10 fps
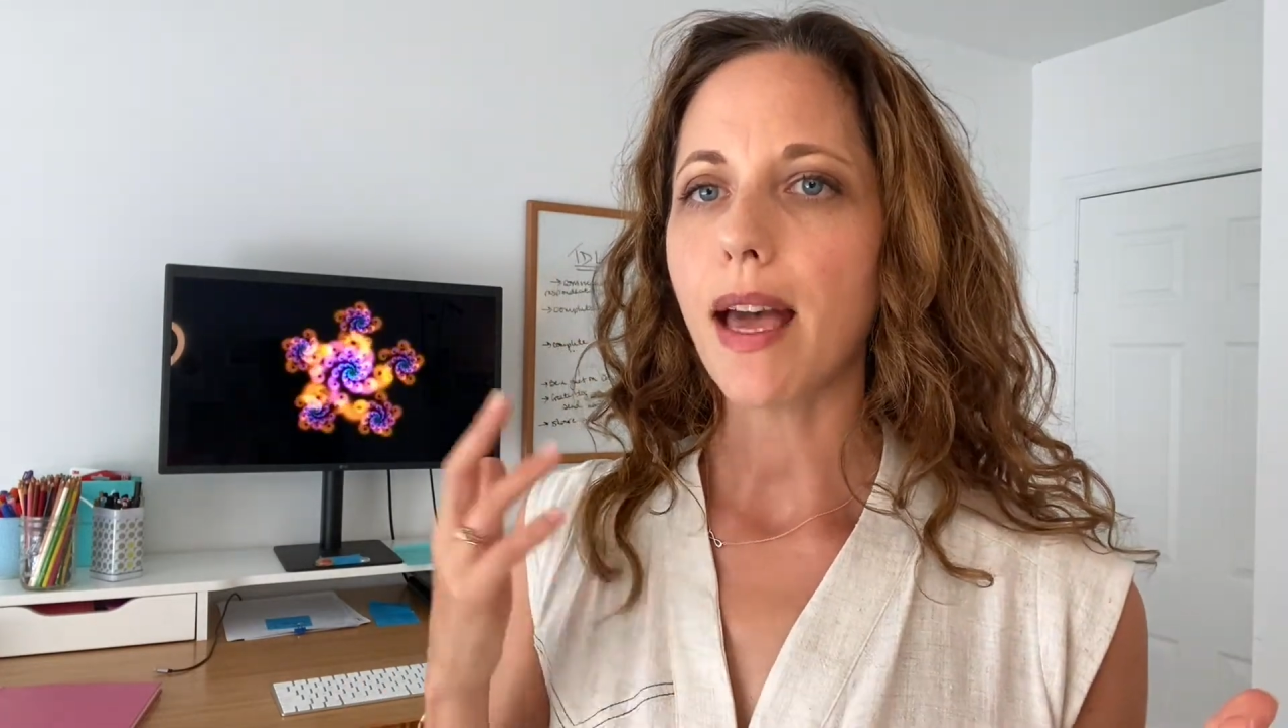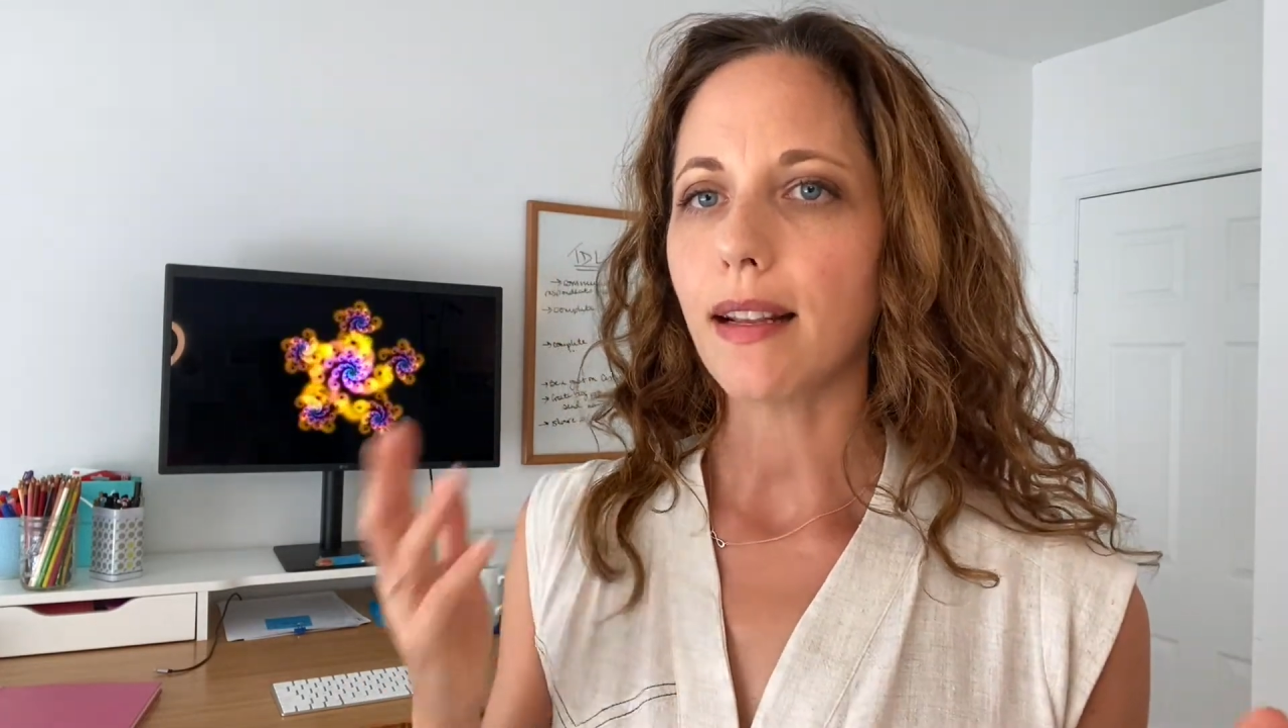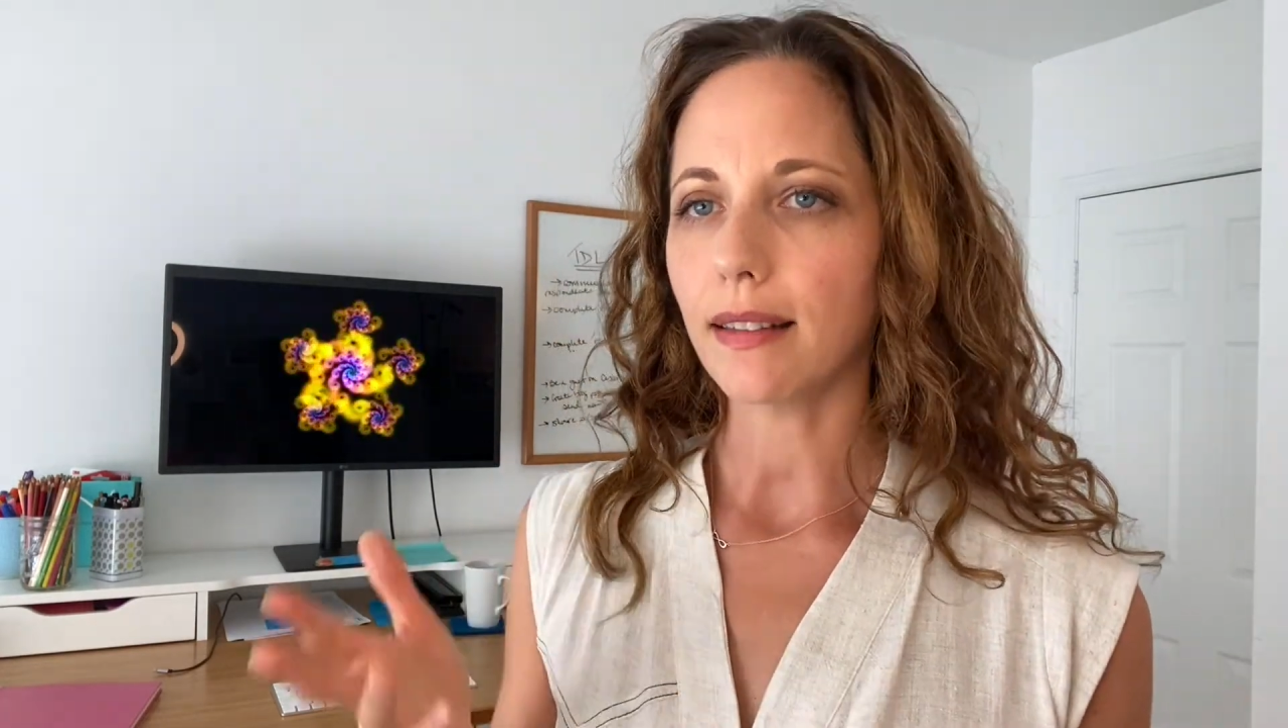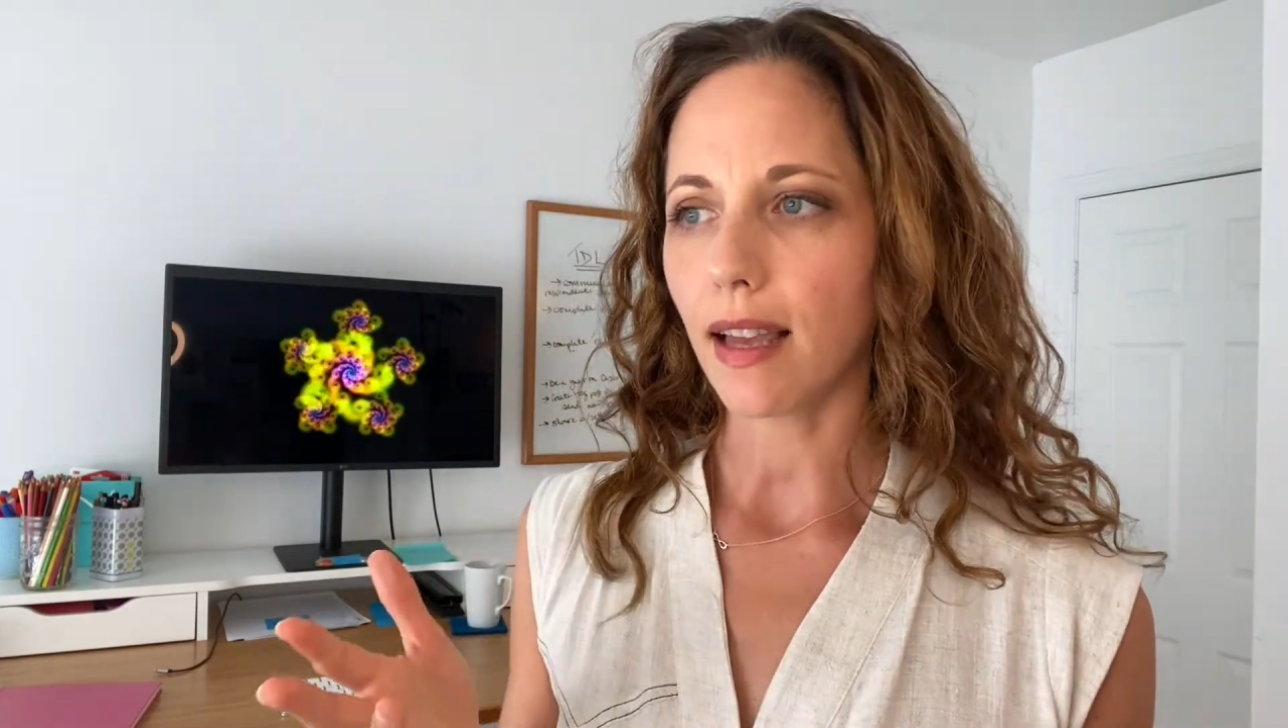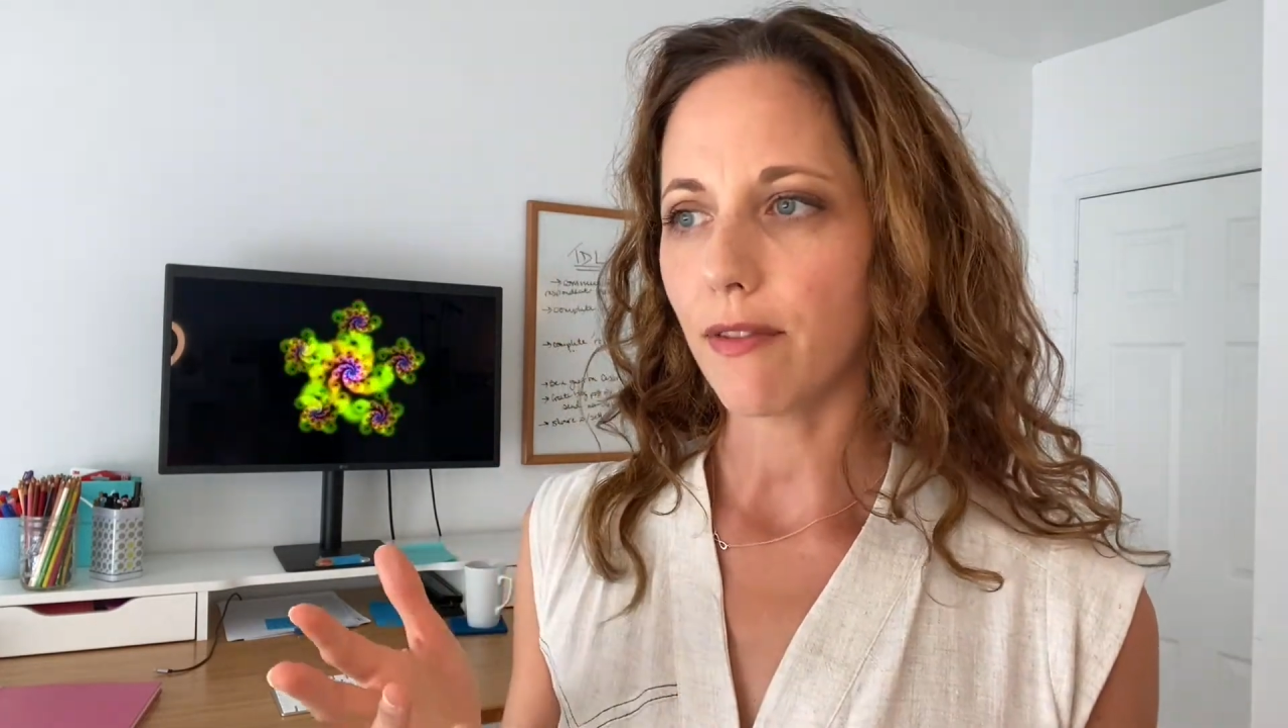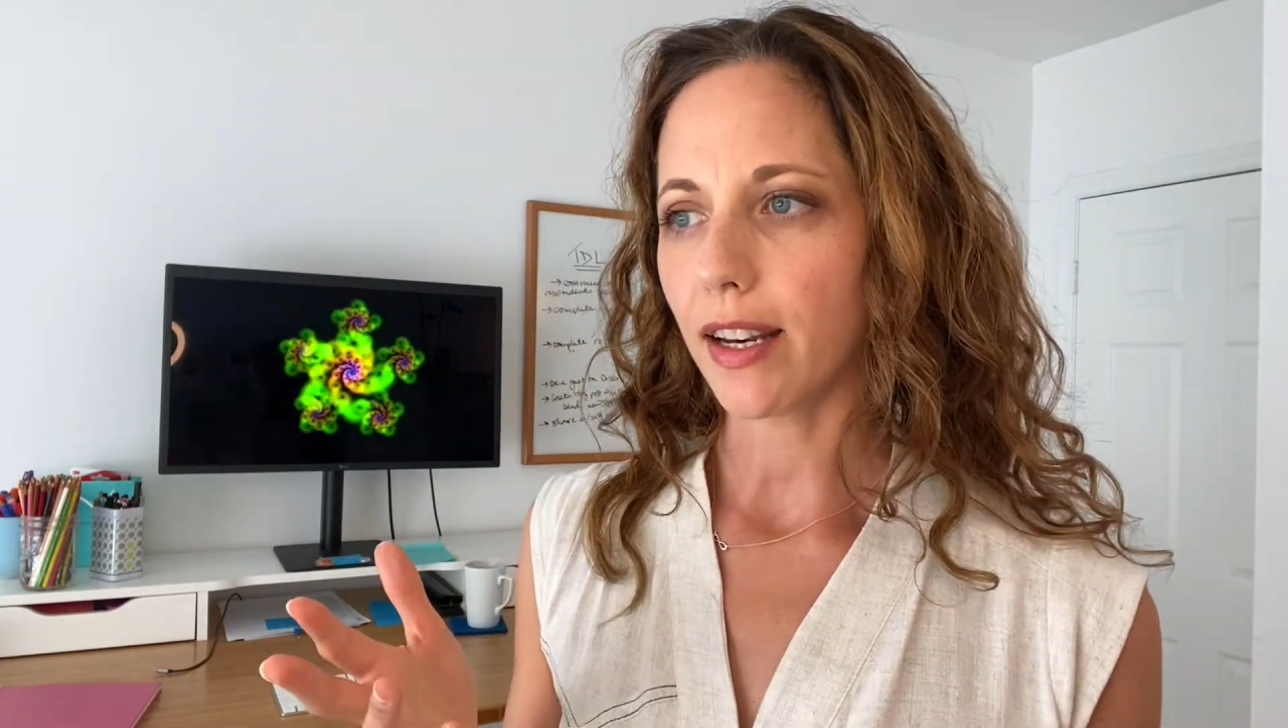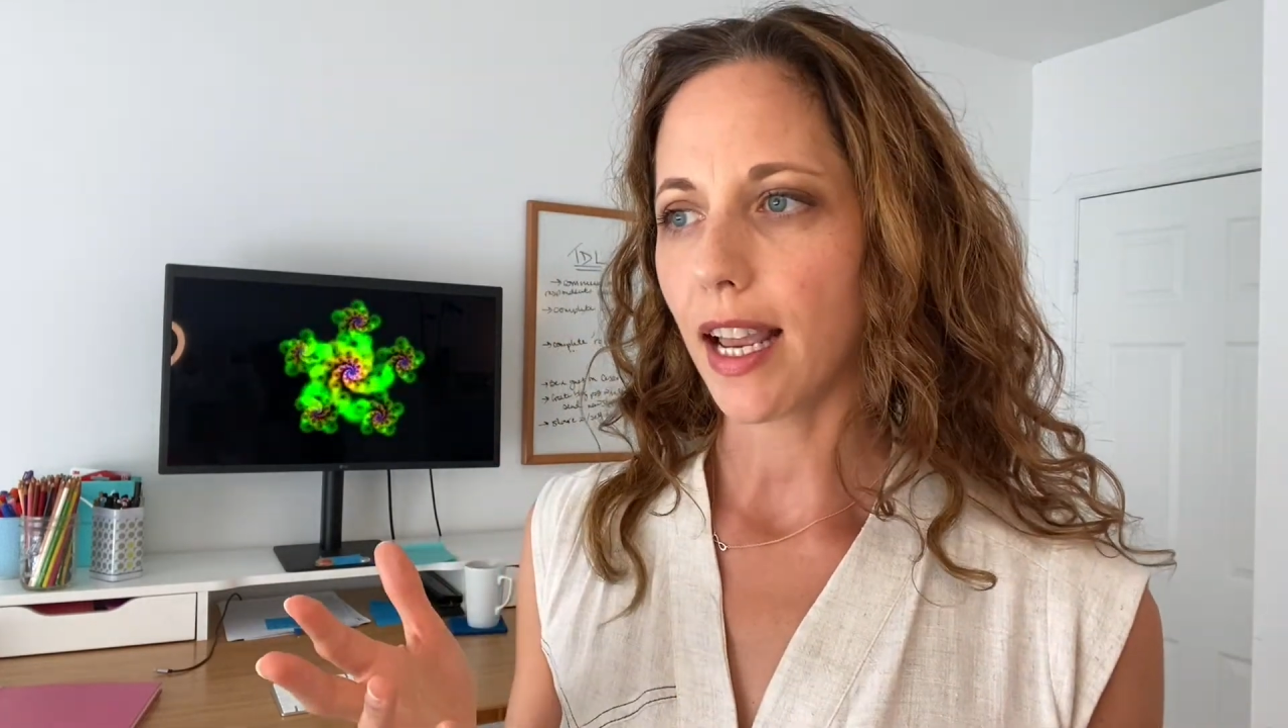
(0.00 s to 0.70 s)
and 11